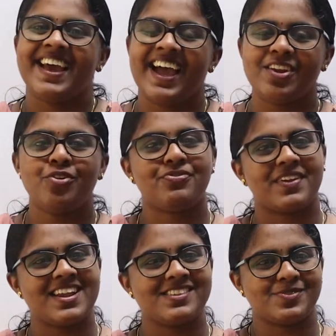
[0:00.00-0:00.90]
Hello
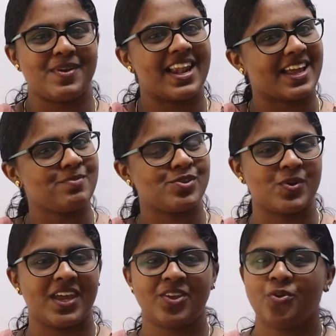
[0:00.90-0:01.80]
friends, welcome to
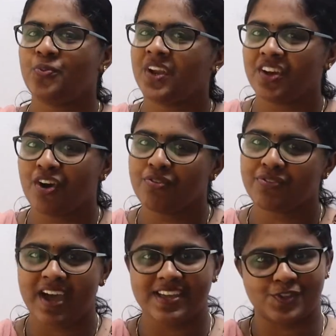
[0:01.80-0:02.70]
a new video of
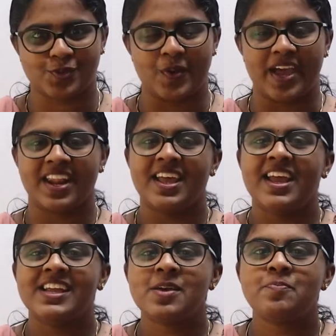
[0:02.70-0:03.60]
I Square.
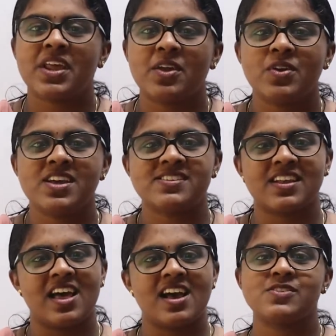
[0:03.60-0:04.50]
In the previous
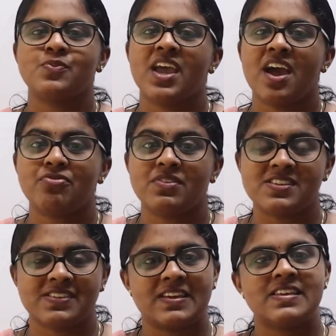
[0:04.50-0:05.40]
class, we have
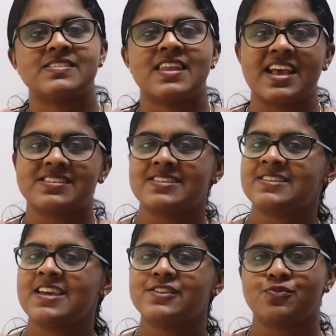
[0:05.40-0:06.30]
discussed
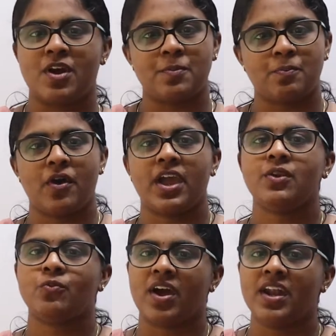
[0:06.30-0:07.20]
exercise
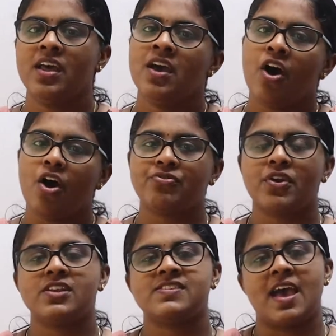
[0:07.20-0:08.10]
1.1 of
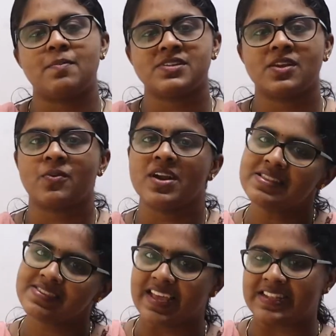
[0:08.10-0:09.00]
your chapter
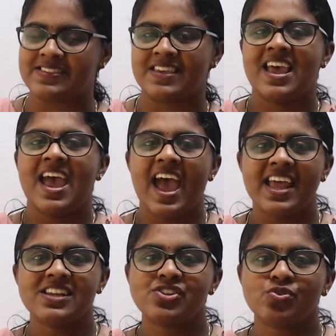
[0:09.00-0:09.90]
1 sets.
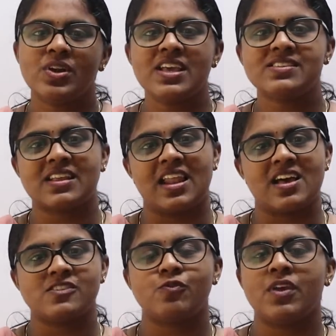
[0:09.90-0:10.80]
And in today's
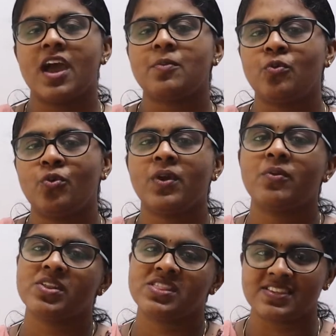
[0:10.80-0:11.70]
class, we are moving
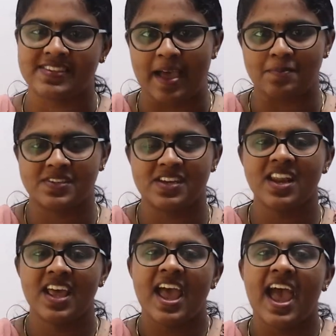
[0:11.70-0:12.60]
with the
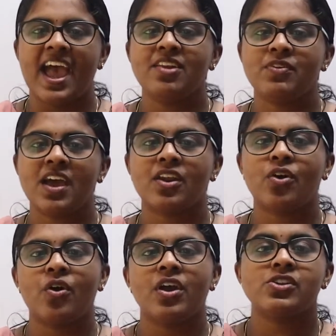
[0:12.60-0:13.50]
chapter and we are
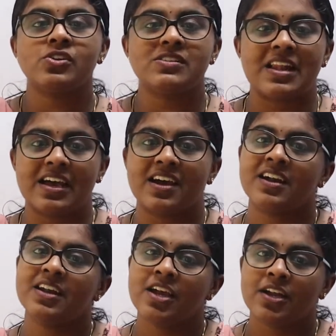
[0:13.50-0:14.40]
going to learn